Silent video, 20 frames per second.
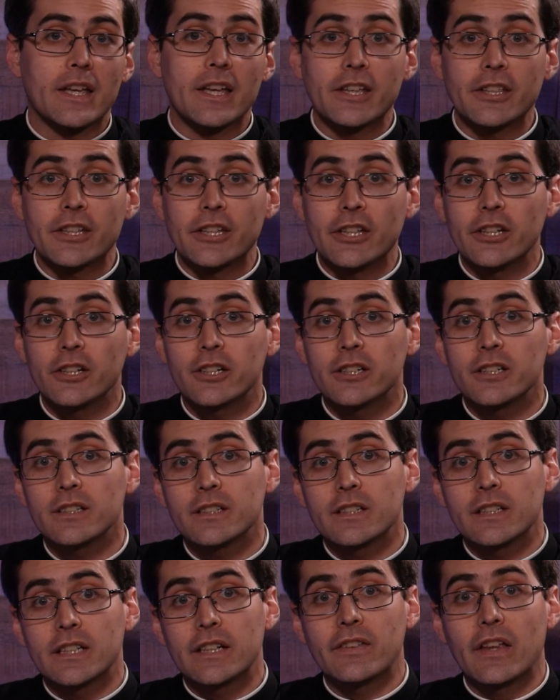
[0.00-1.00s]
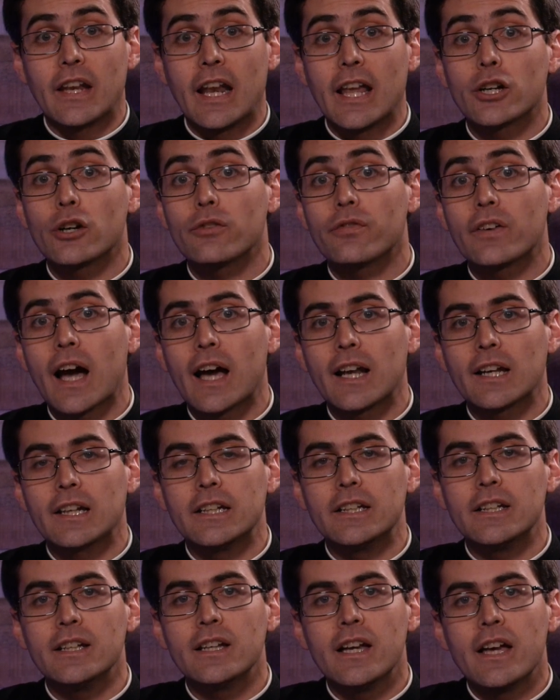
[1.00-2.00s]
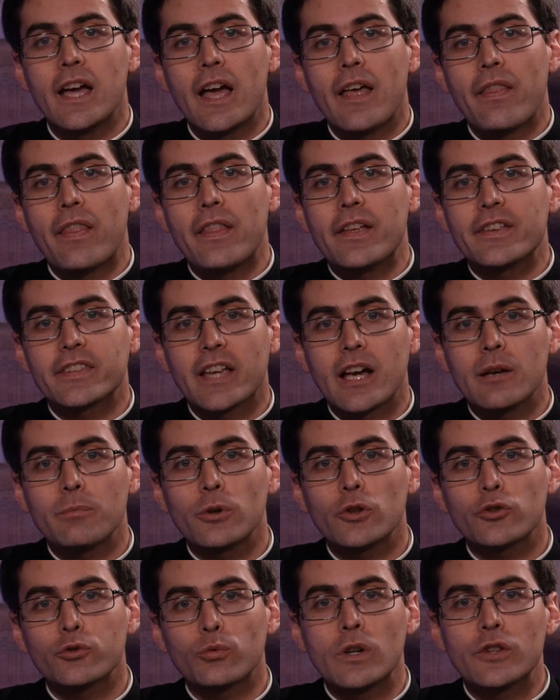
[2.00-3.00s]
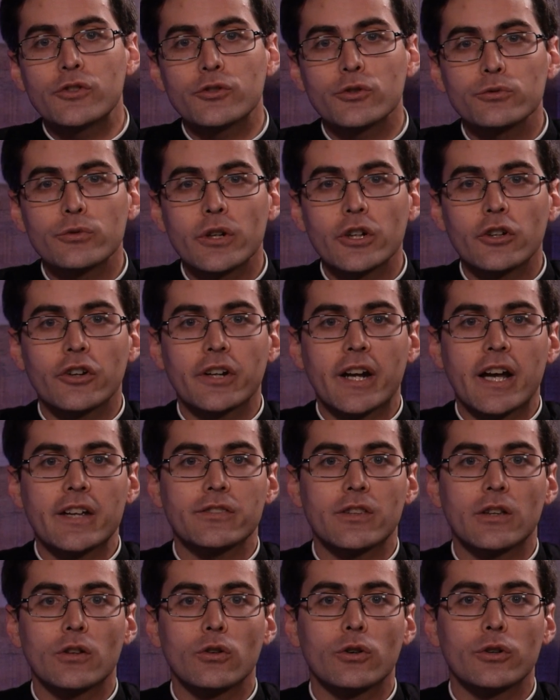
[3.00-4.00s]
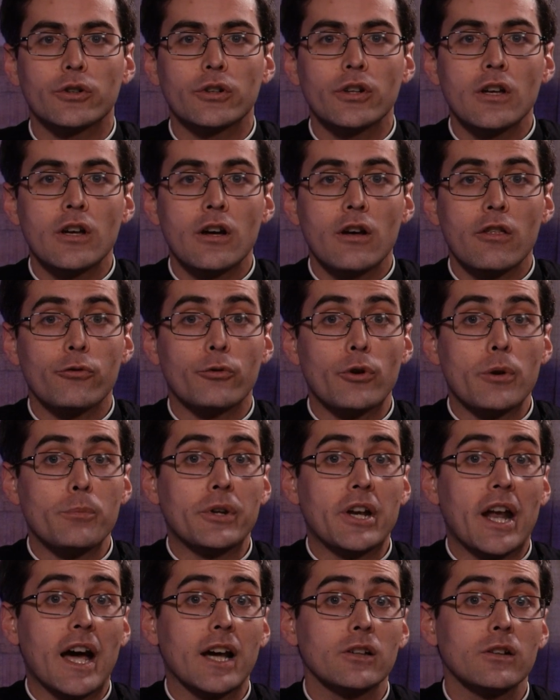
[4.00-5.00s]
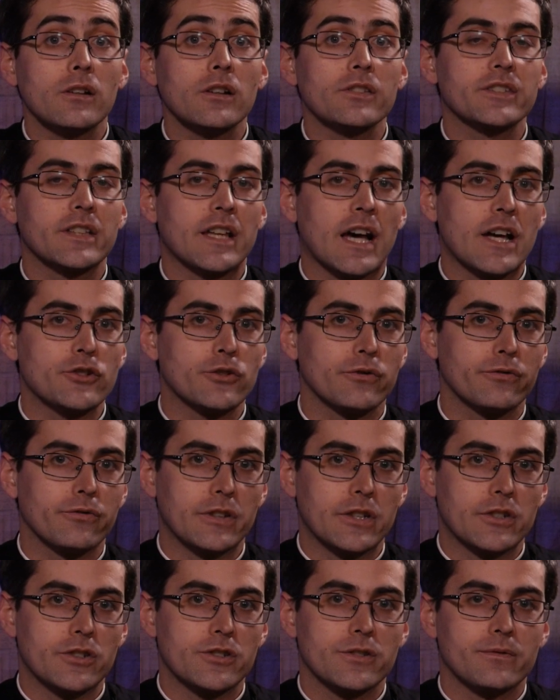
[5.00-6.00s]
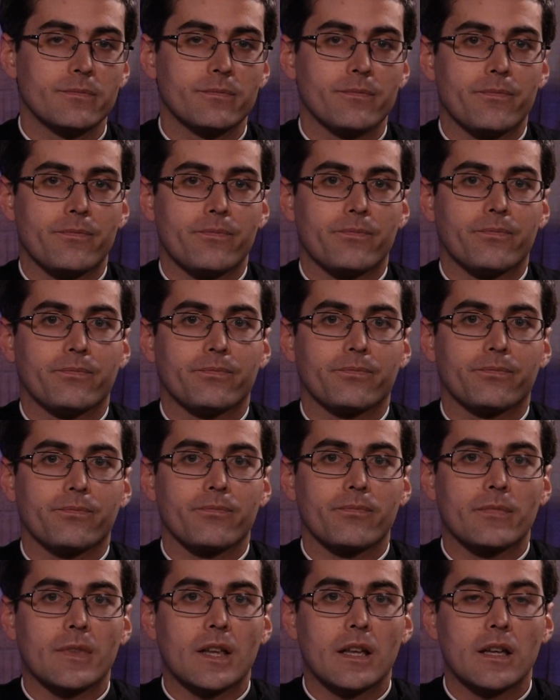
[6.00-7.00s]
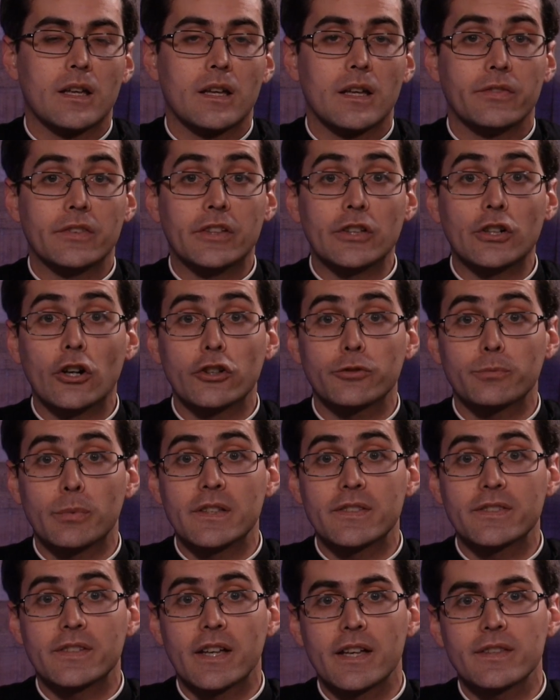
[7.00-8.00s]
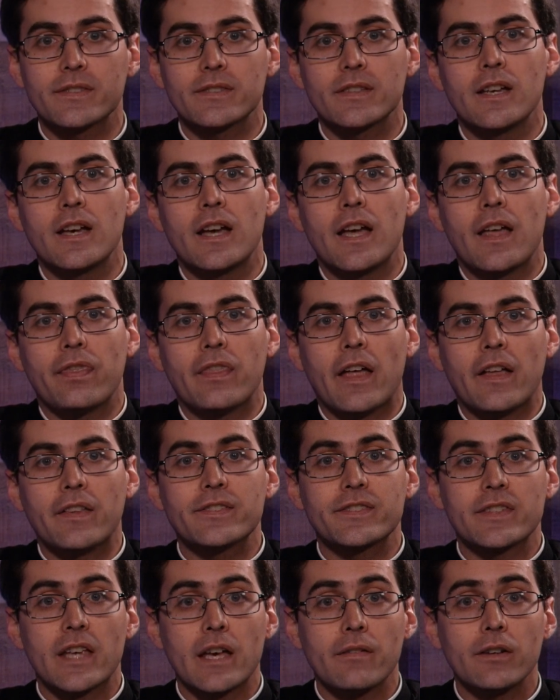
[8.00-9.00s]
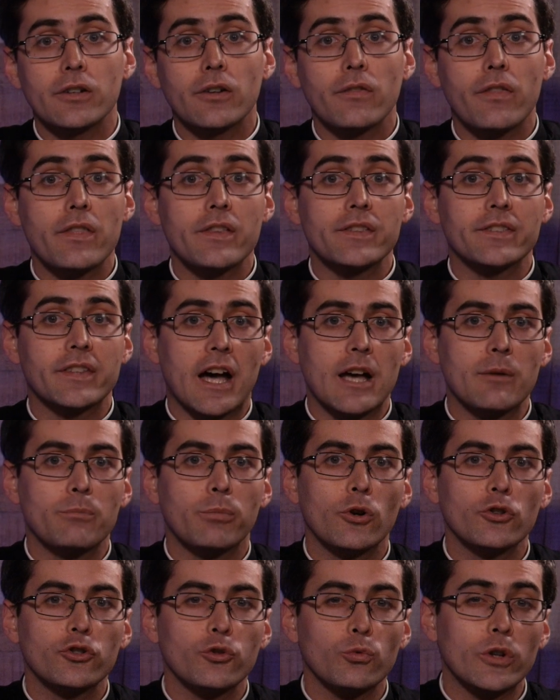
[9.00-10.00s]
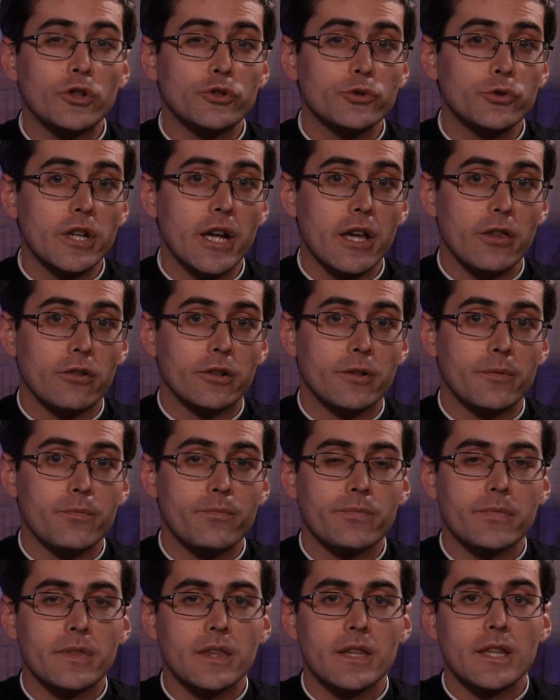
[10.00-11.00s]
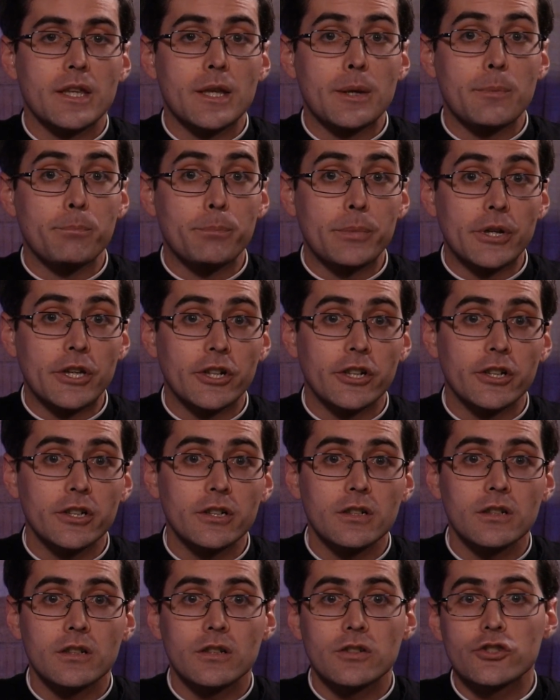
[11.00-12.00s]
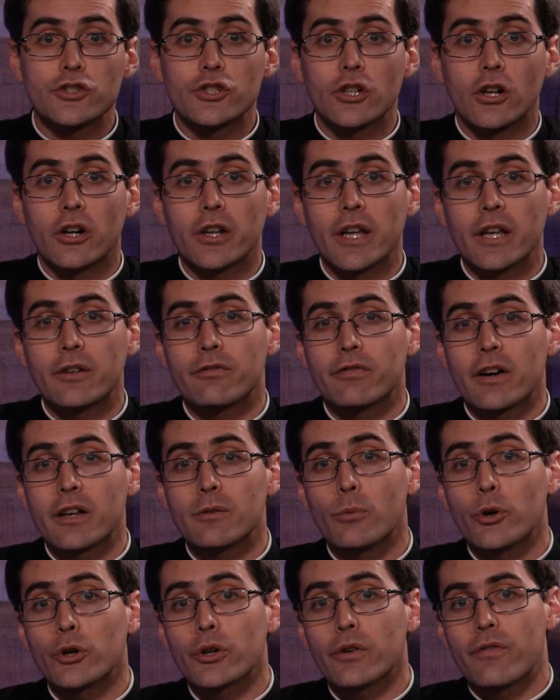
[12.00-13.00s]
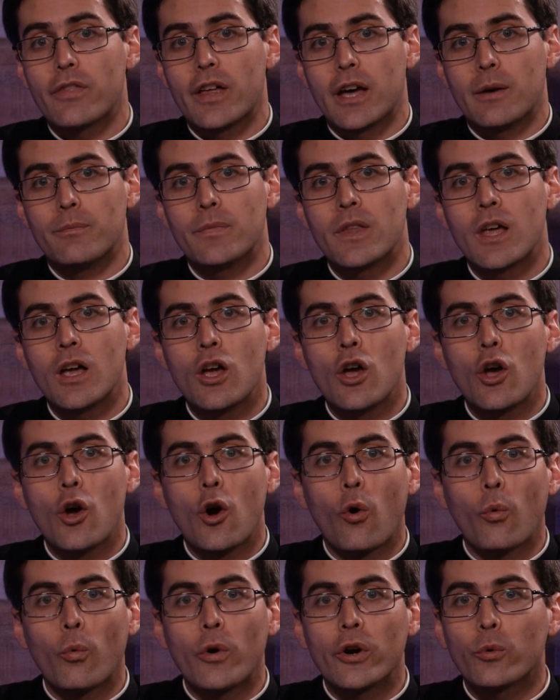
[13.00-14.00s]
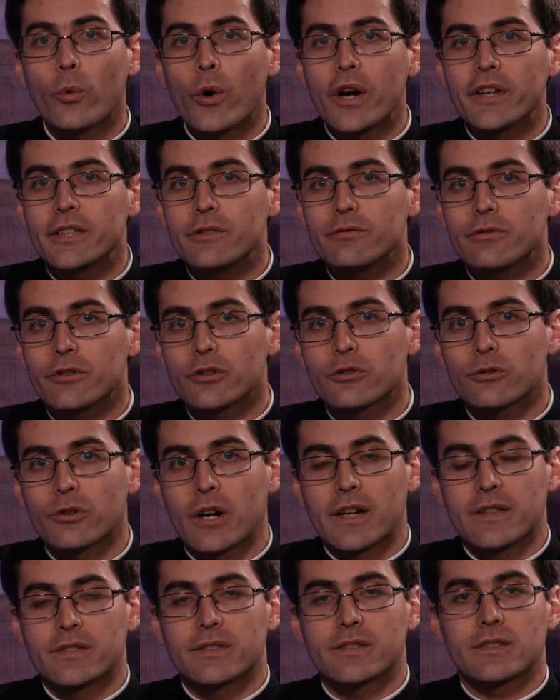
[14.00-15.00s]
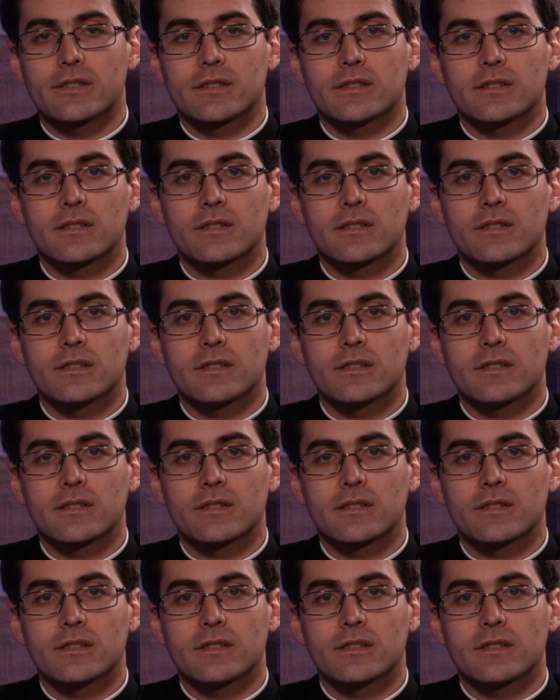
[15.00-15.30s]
Here, in the Lake of Galilee, the disciples will soon recognize the Lord through a miraculous catch of fish. The Gospel says that 7 of the disciples were together. Peter, John, and 5 more of them were waiting for Christ.